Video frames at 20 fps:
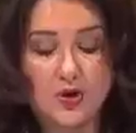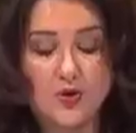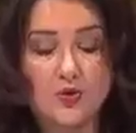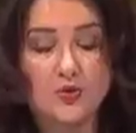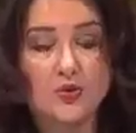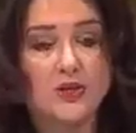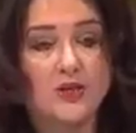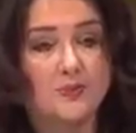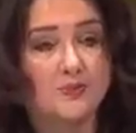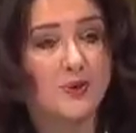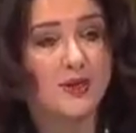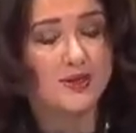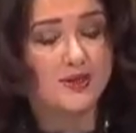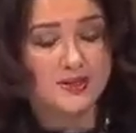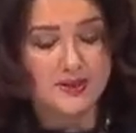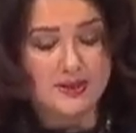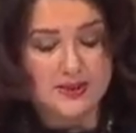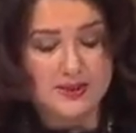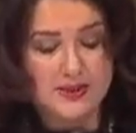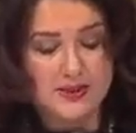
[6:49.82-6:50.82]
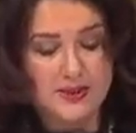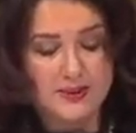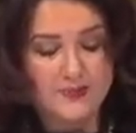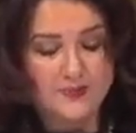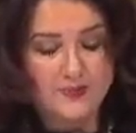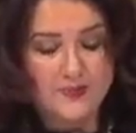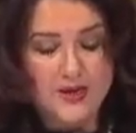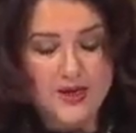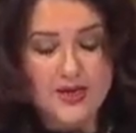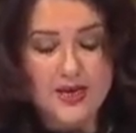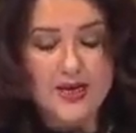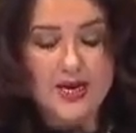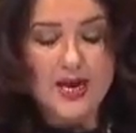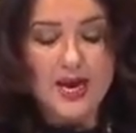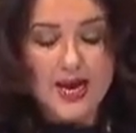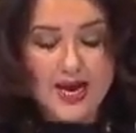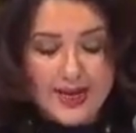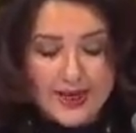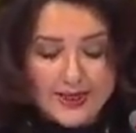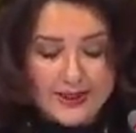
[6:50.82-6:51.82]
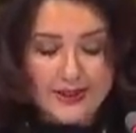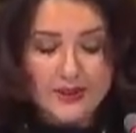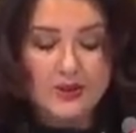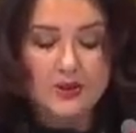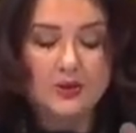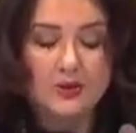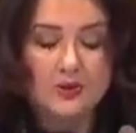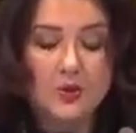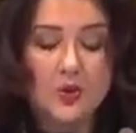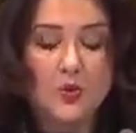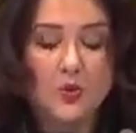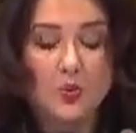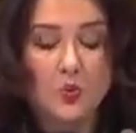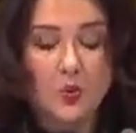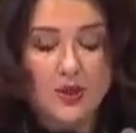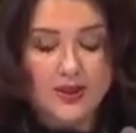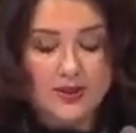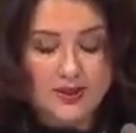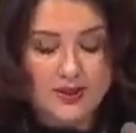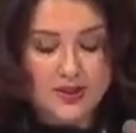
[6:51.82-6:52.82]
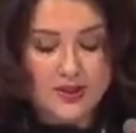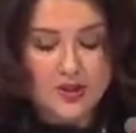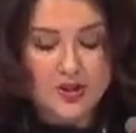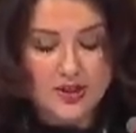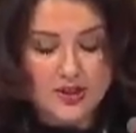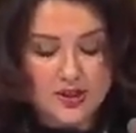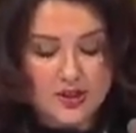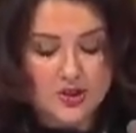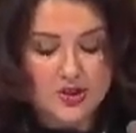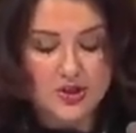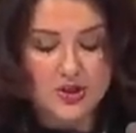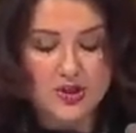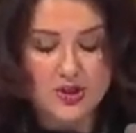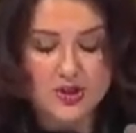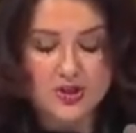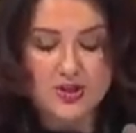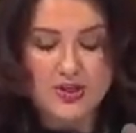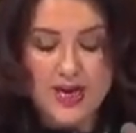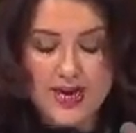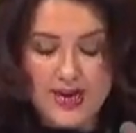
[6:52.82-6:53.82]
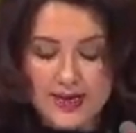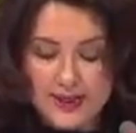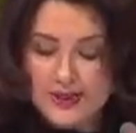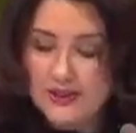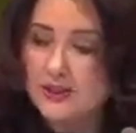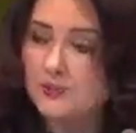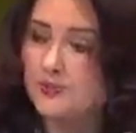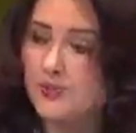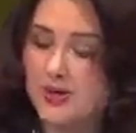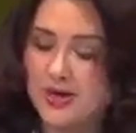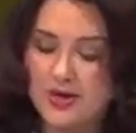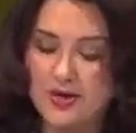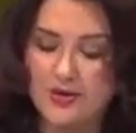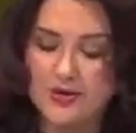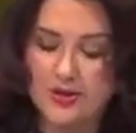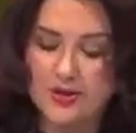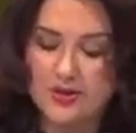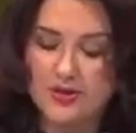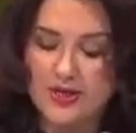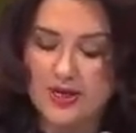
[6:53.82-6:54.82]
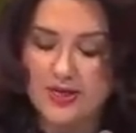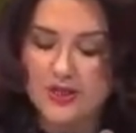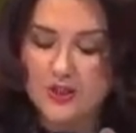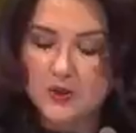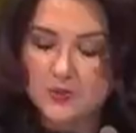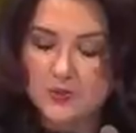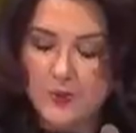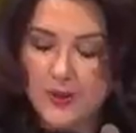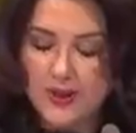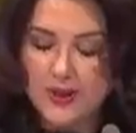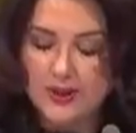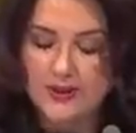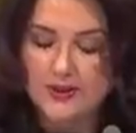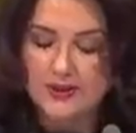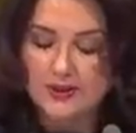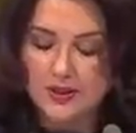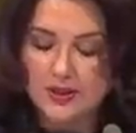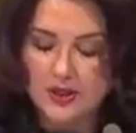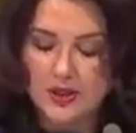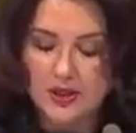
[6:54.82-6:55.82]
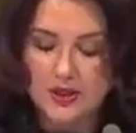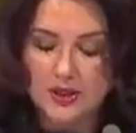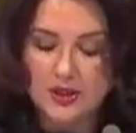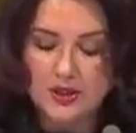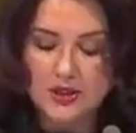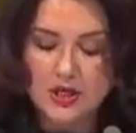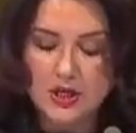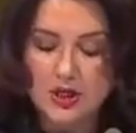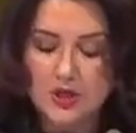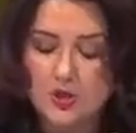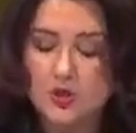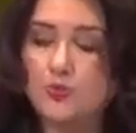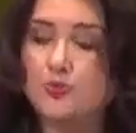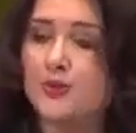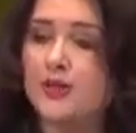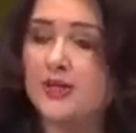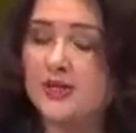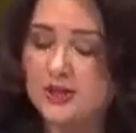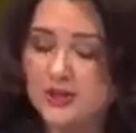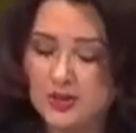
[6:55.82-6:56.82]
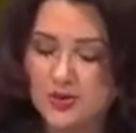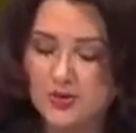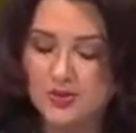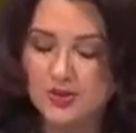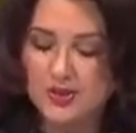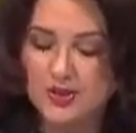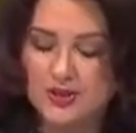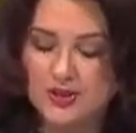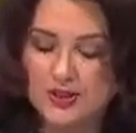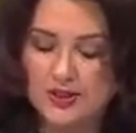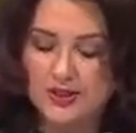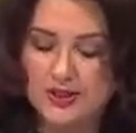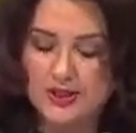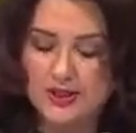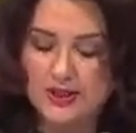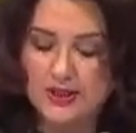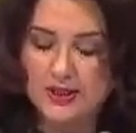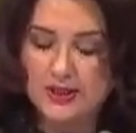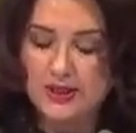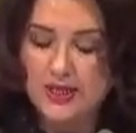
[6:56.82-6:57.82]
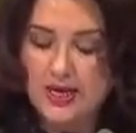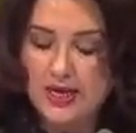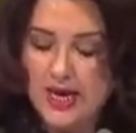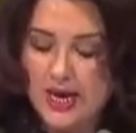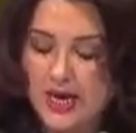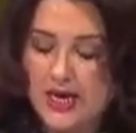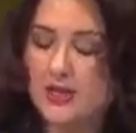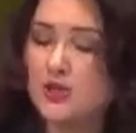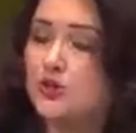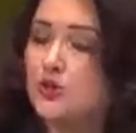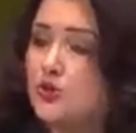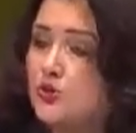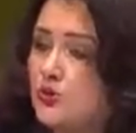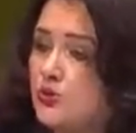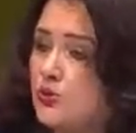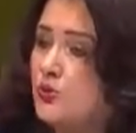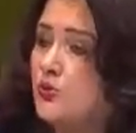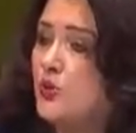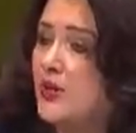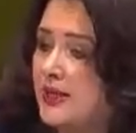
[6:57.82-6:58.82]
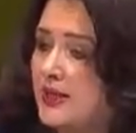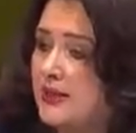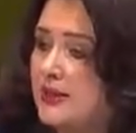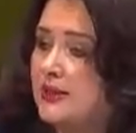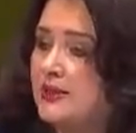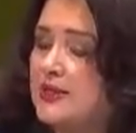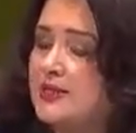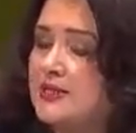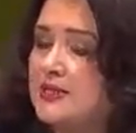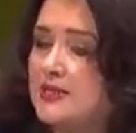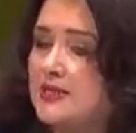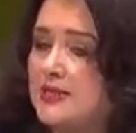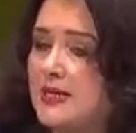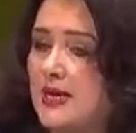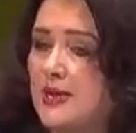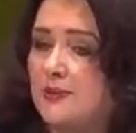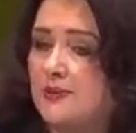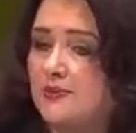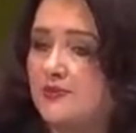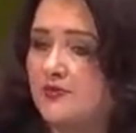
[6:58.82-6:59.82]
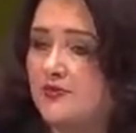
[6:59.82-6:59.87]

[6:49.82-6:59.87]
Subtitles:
own capacity and whether teachers and parents expect girls to be interested in and do well in STEM